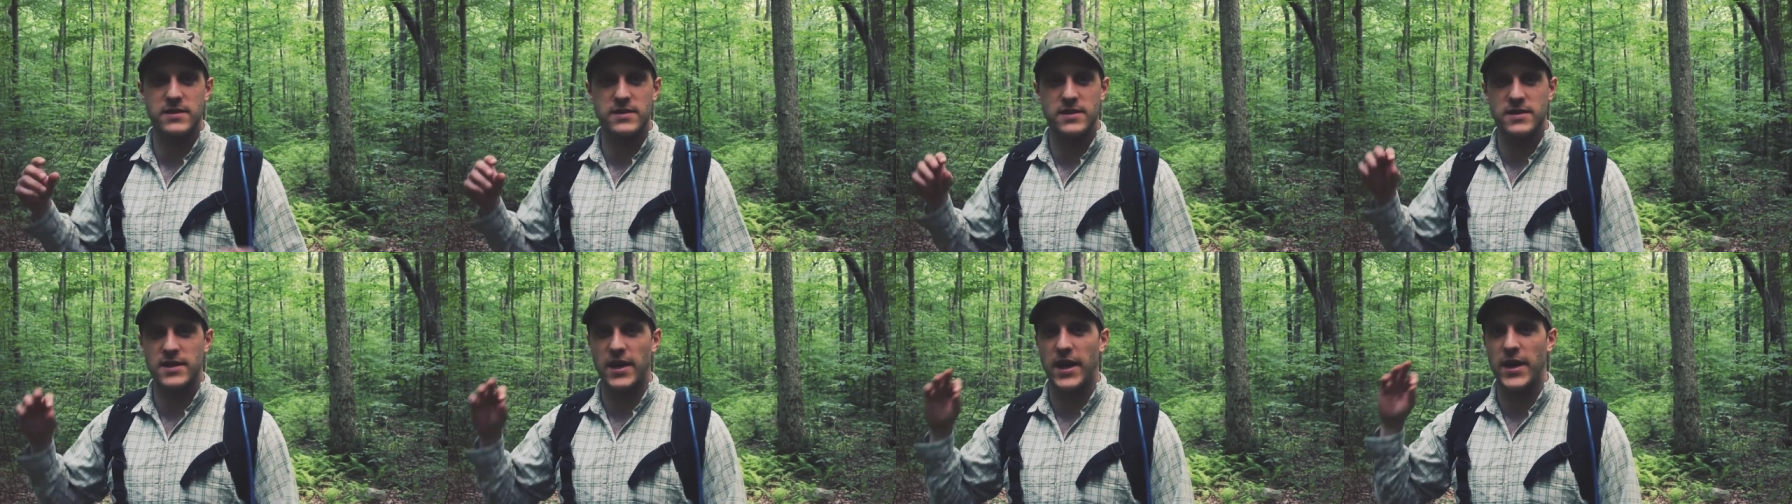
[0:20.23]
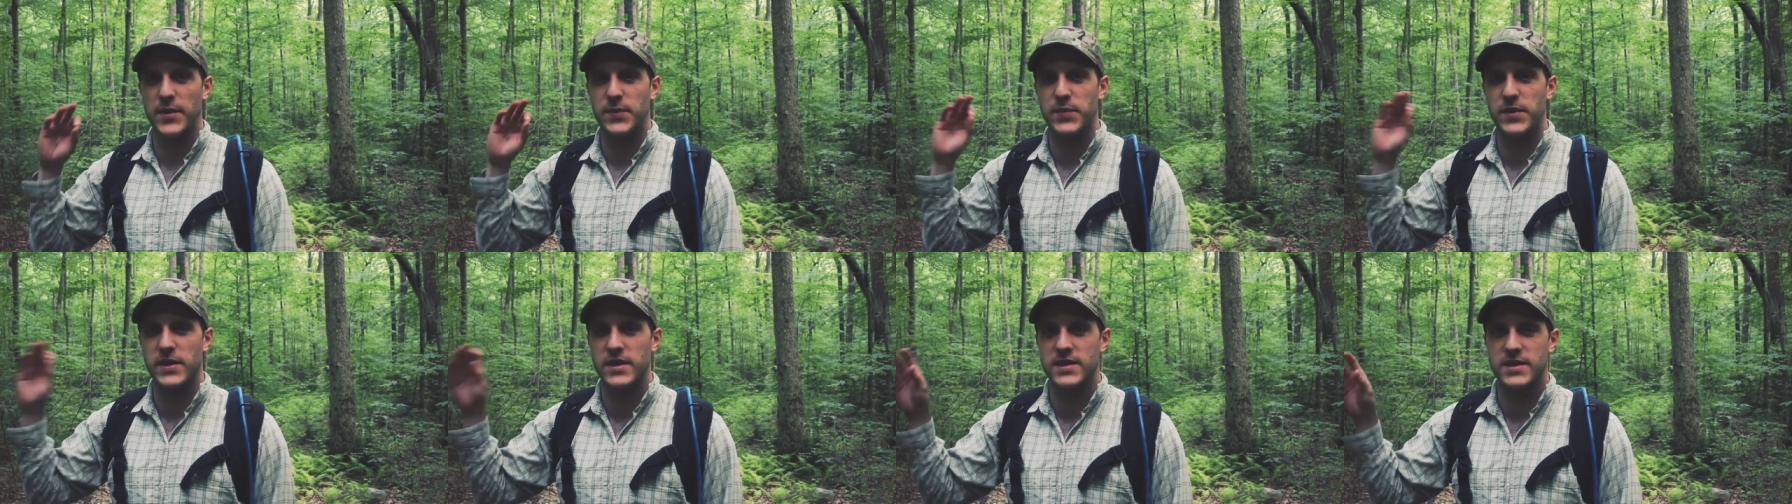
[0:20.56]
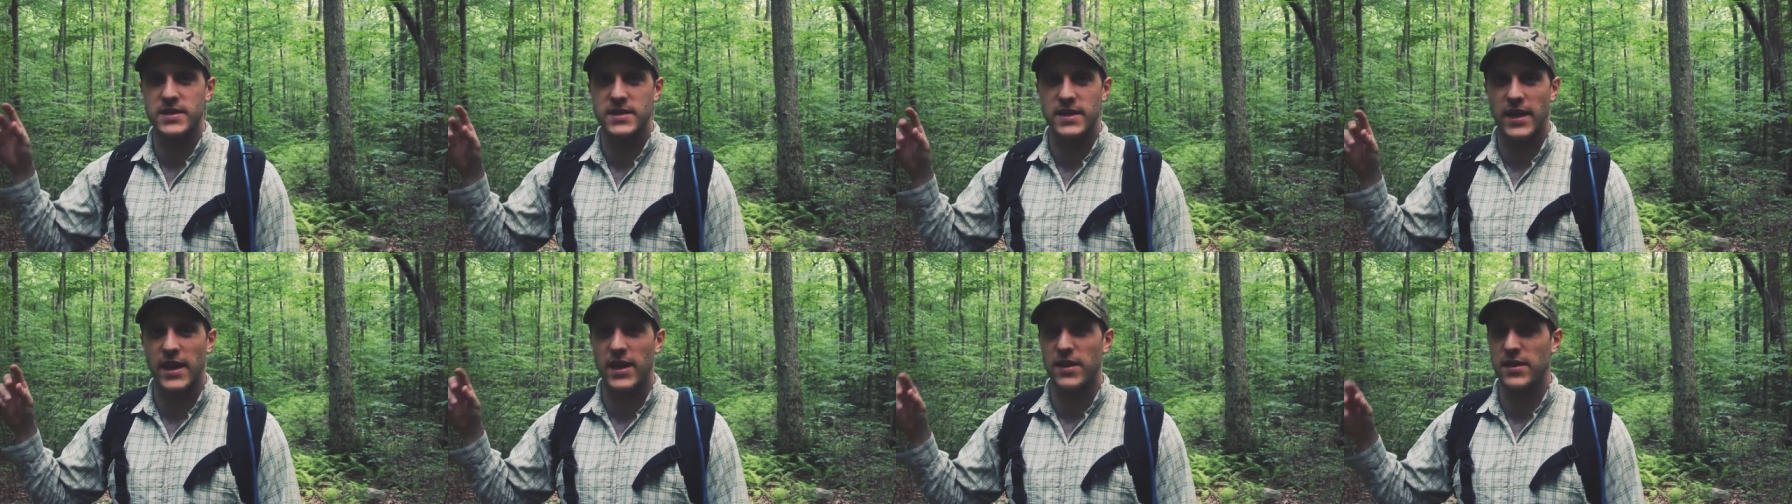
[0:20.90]
It's this high-pitched
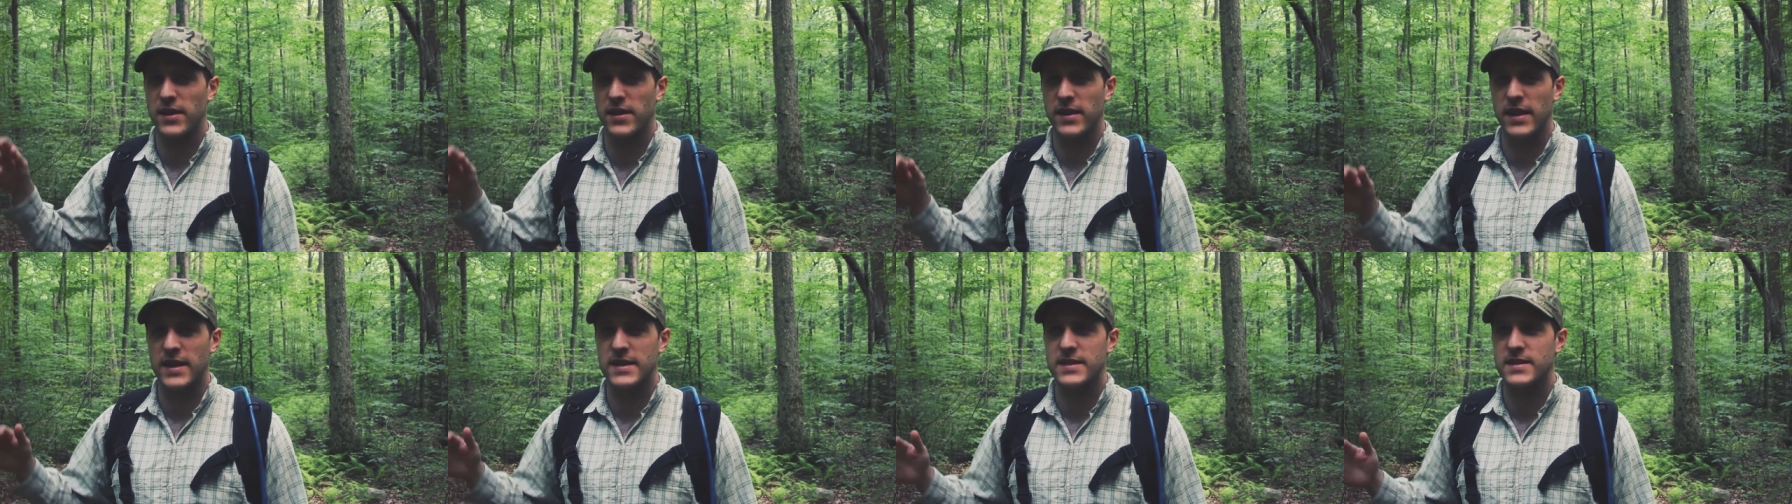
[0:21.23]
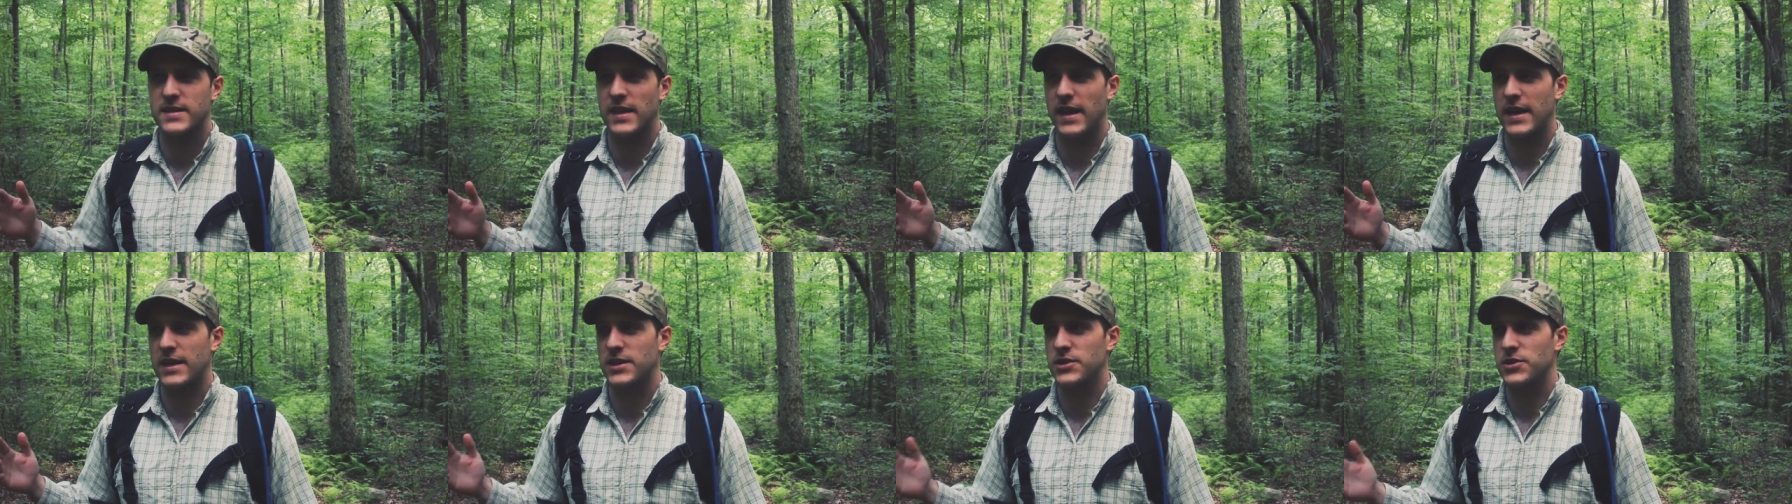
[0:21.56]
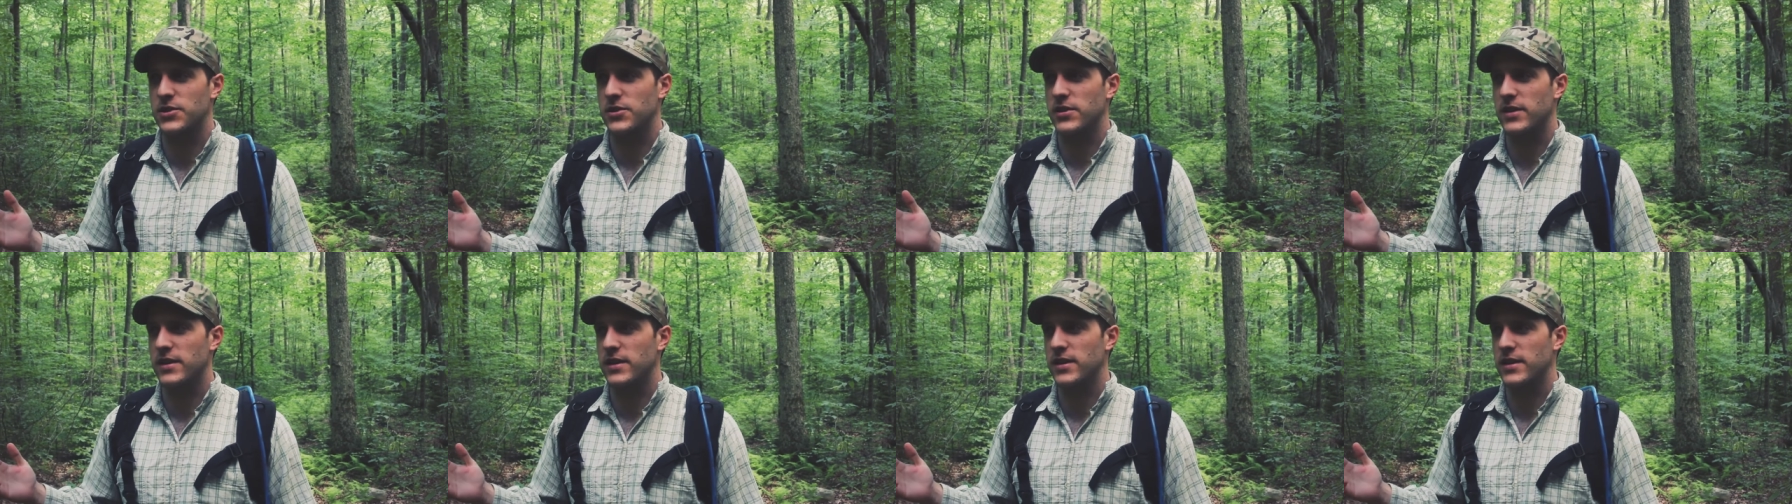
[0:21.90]
sound, and that's
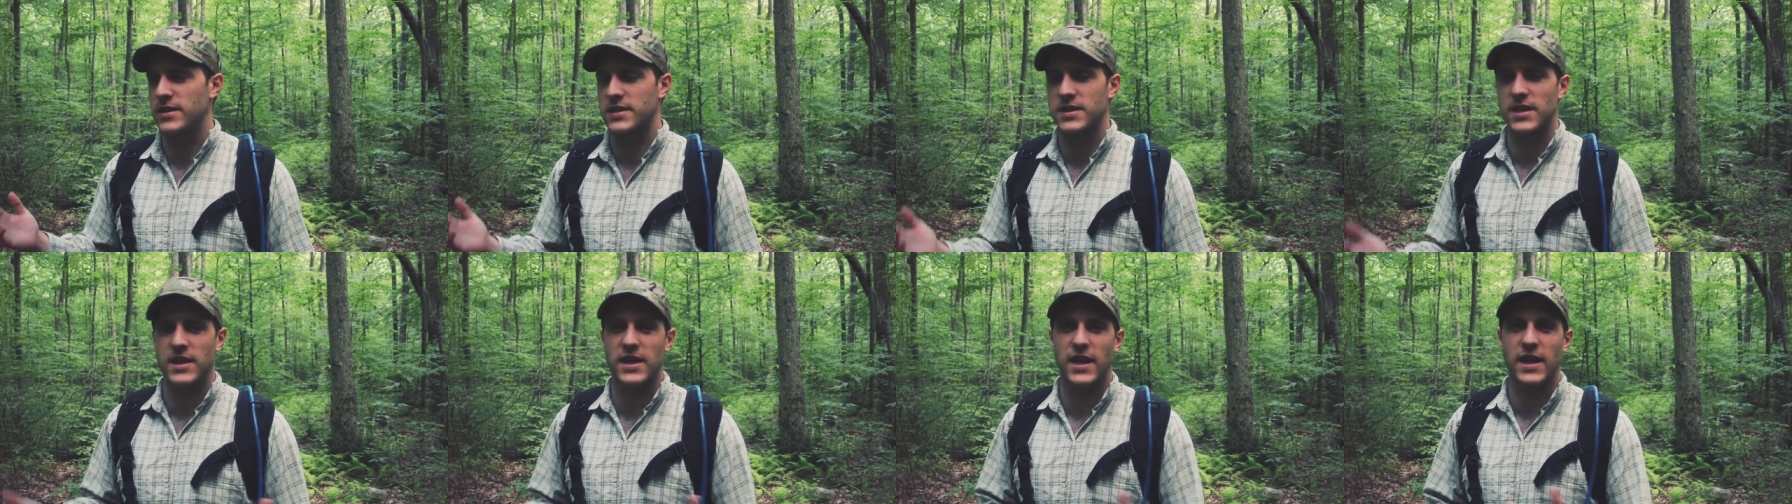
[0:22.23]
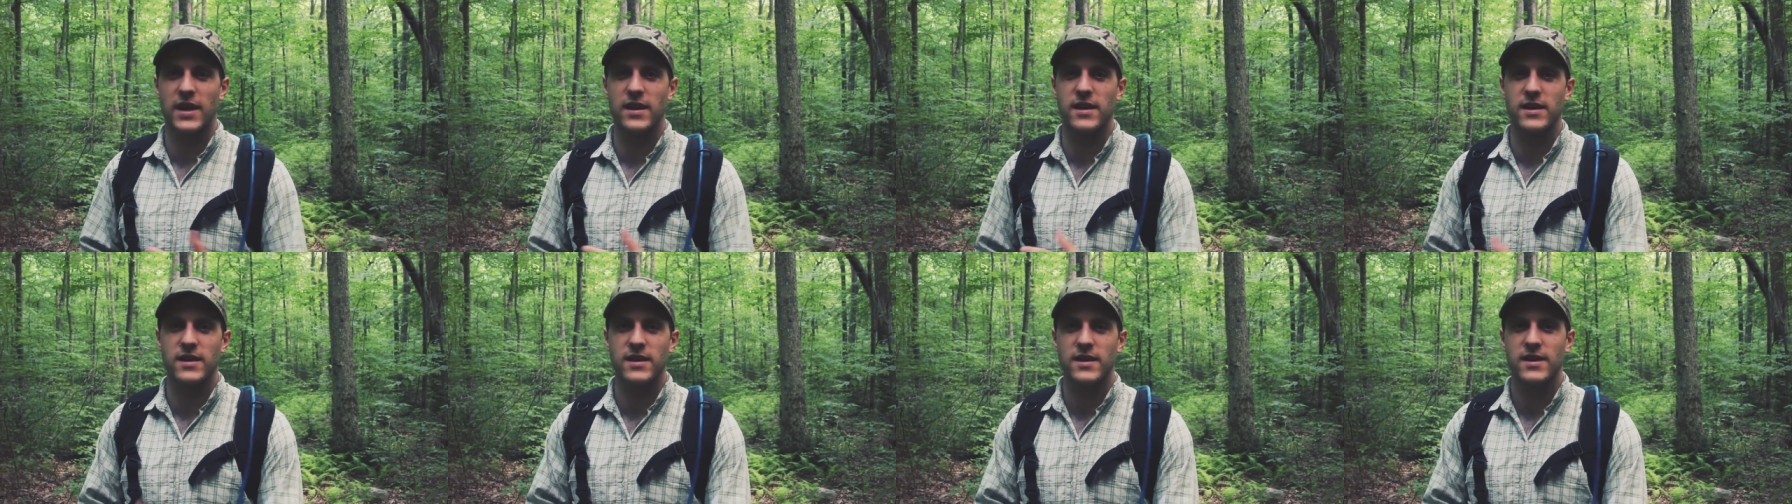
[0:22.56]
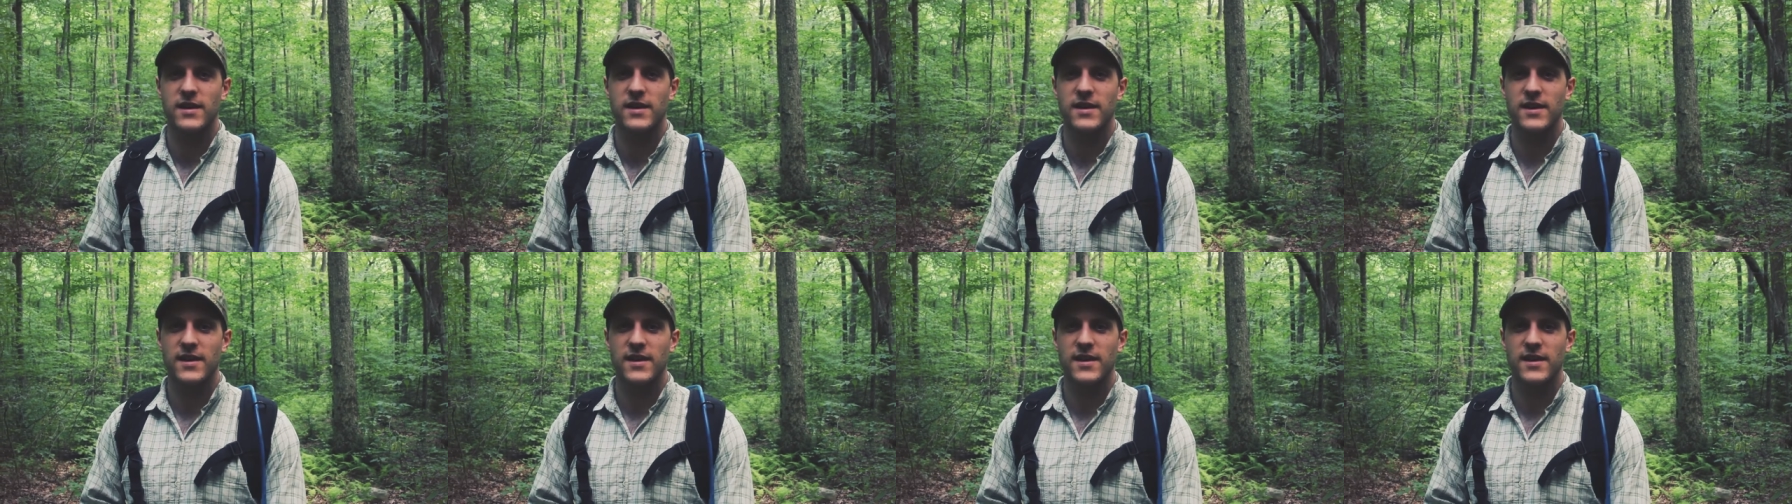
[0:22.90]
actually a cicada.